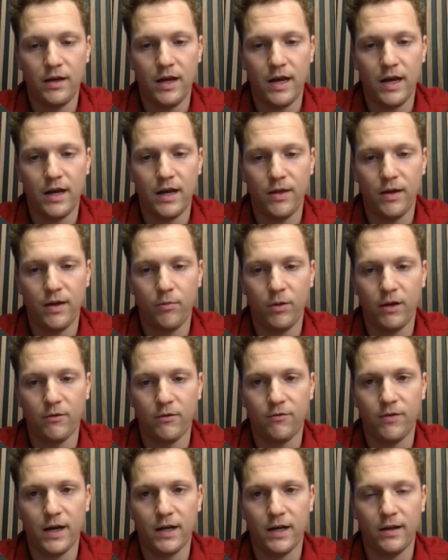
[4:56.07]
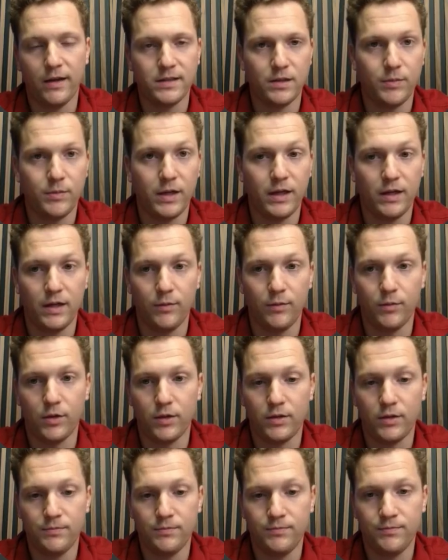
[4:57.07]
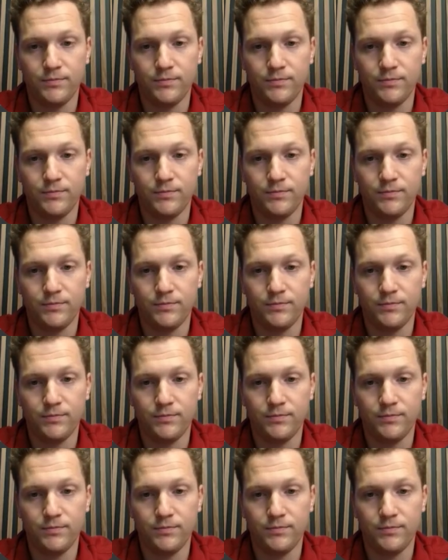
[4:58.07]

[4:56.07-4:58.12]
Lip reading: and then we can finalize it by hitting book.